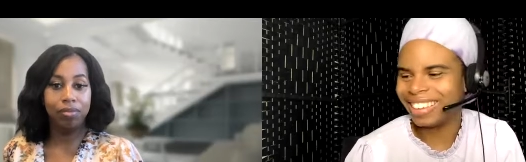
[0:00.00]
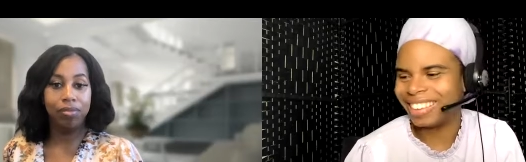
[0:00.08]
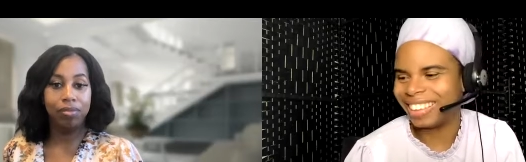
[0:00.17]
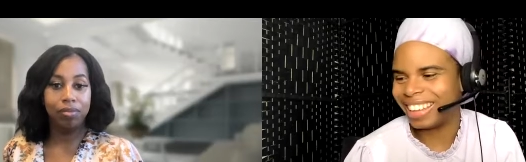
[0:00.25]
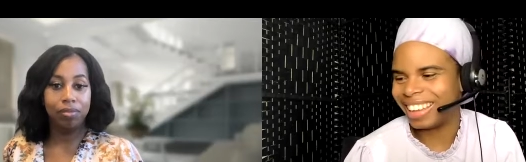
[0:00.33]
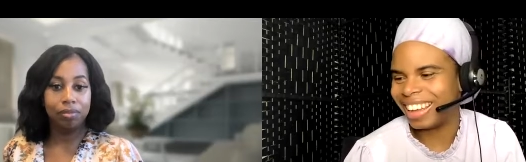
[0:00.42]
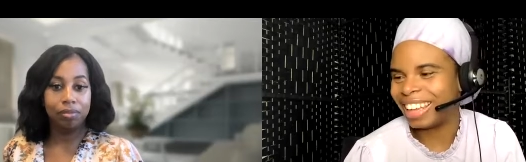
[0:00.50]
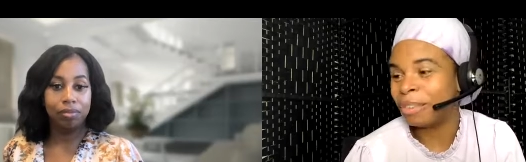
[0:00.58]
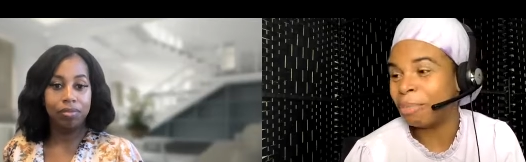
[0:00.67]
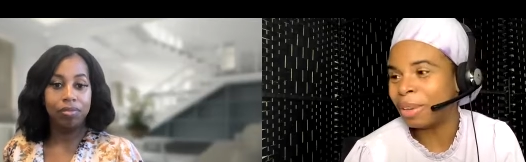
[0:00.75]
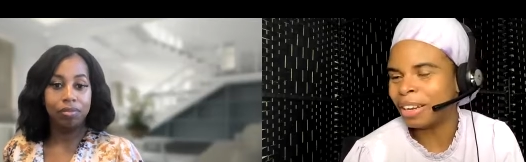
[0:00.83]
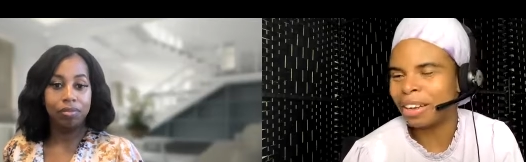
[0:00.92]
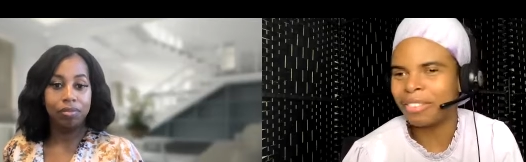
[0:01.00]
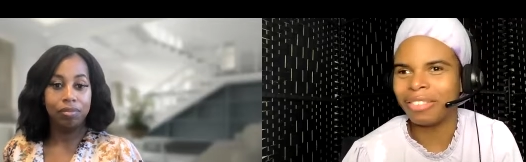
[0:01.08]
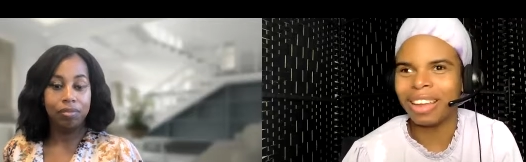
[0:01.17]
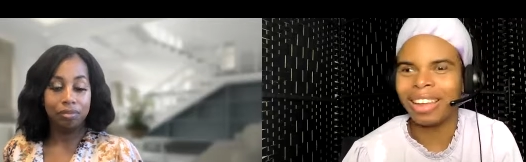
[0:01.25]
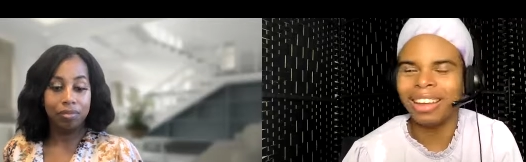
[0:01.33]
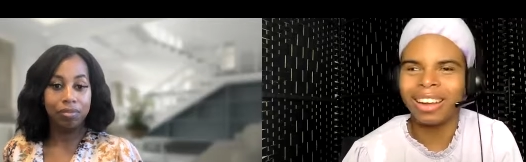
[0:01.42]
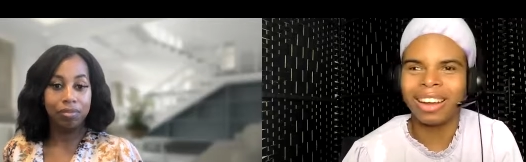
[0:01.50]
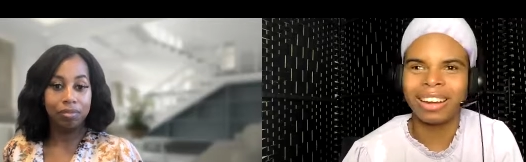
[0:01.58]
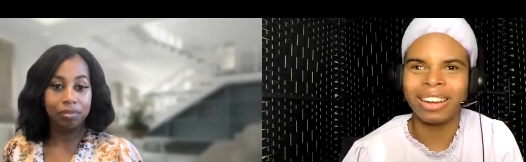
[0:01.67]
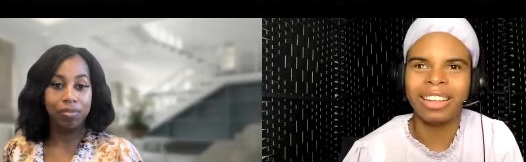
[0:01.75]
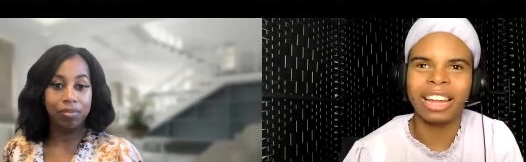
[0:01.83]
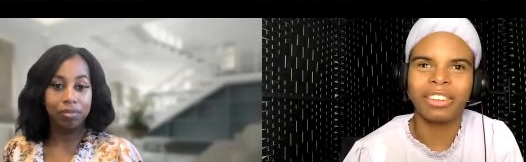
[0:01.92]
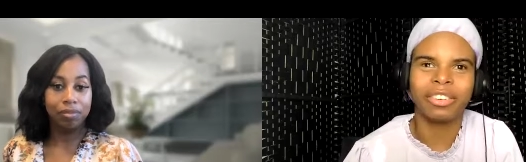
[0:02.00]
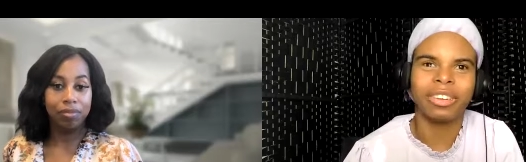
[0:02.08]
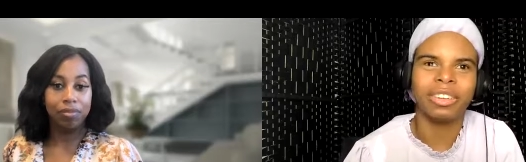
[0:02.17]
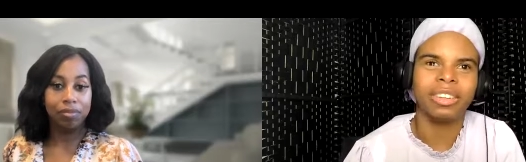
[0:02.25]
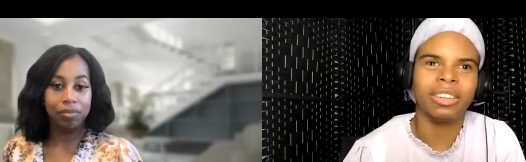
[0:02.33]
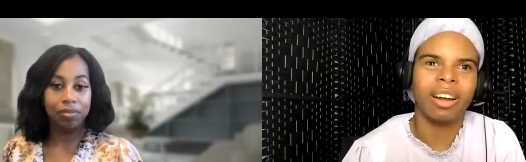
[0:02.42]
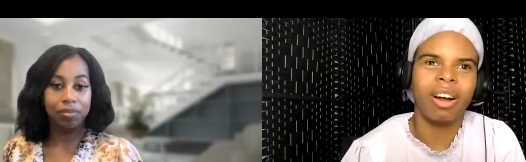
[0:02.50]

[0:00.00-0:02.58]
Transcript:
Speaker 1: yeah and speaking of akon he actually